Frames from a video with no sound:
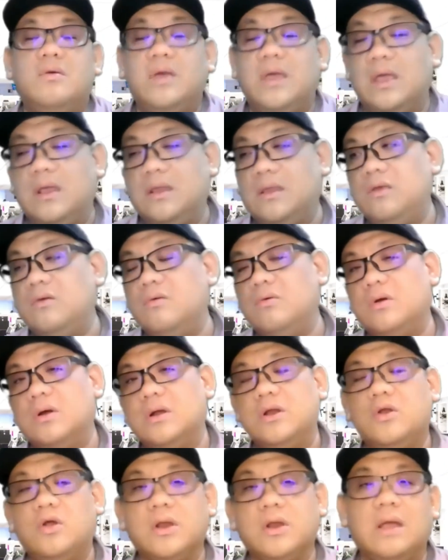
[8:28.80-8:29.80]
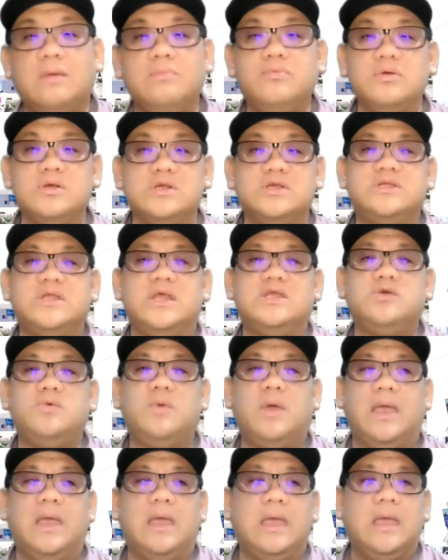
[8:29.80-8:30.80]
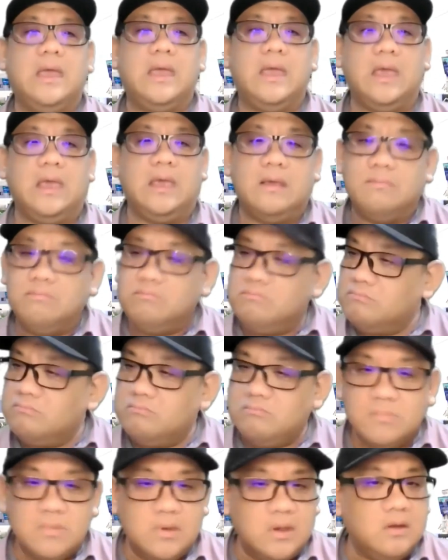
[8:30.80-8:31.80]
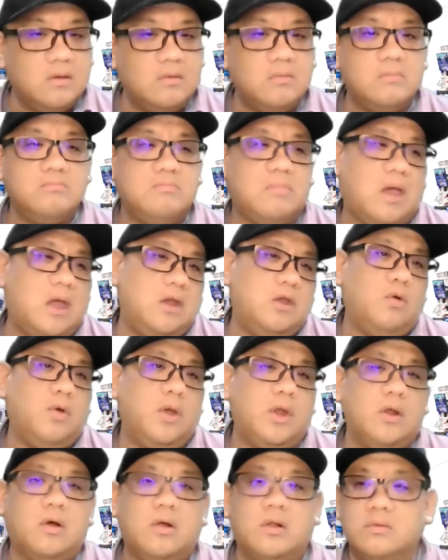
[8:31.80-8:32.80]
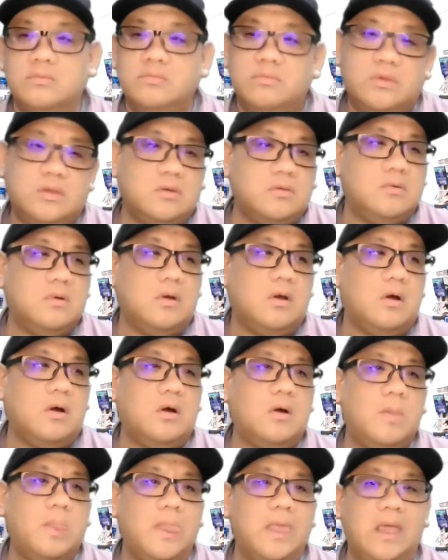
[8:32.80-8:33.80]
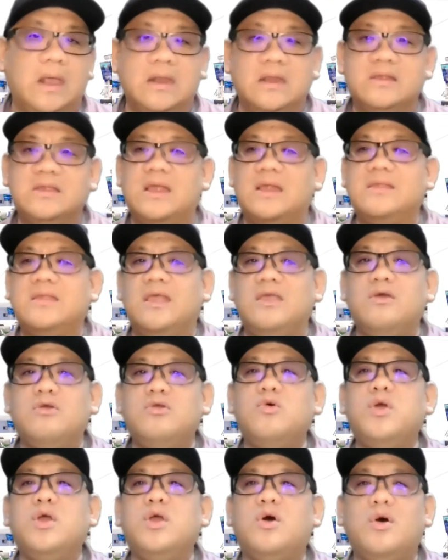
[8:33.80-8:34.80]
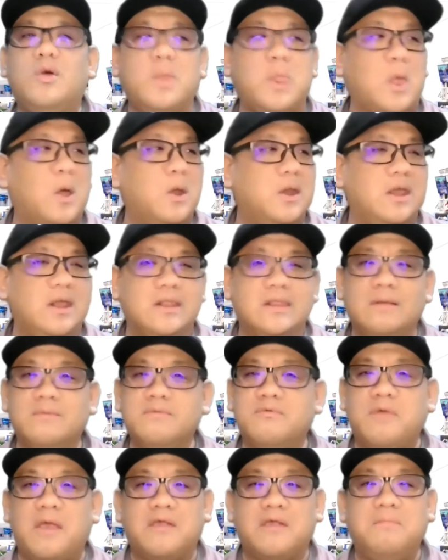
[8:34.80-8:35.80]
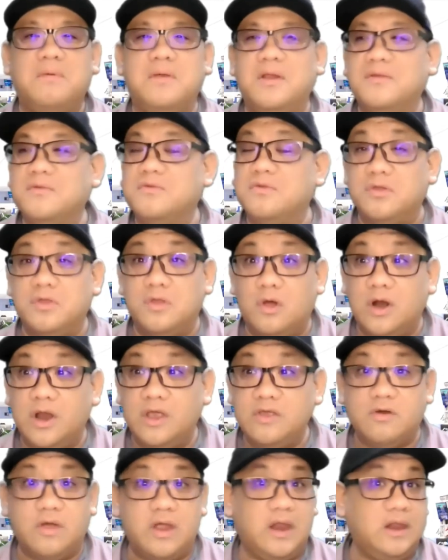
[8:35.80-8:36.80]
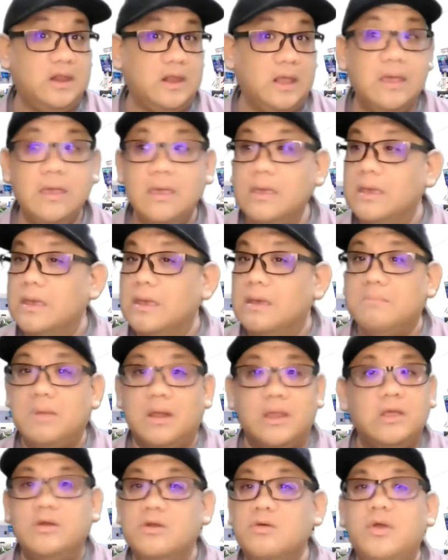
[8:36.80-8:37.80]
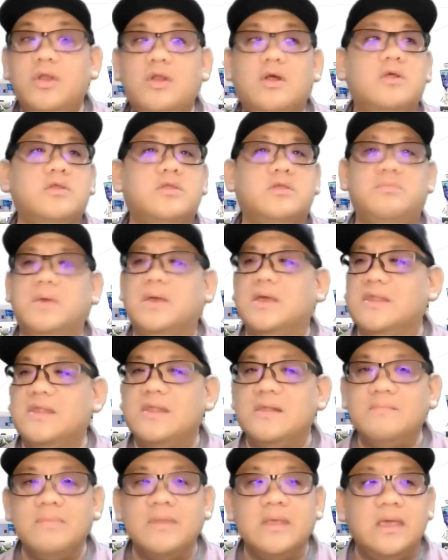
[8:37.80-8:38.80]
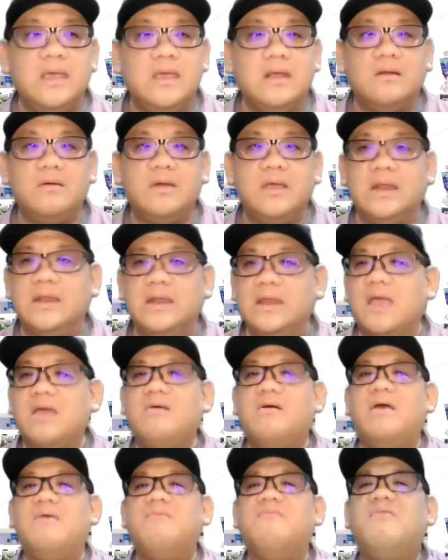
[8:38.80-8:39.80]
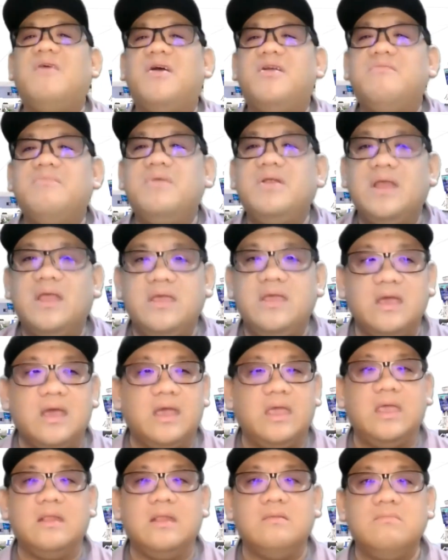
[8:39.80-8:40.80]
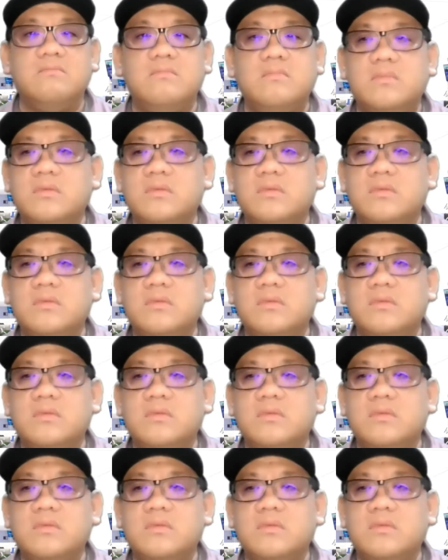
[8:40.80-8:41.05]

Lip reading: and you will not come to a stage where, hey, I know it all, or in the sense that you know it all, not in terms of experience or knowledge or anything, but you know it all because, in the kind of environment that you are in,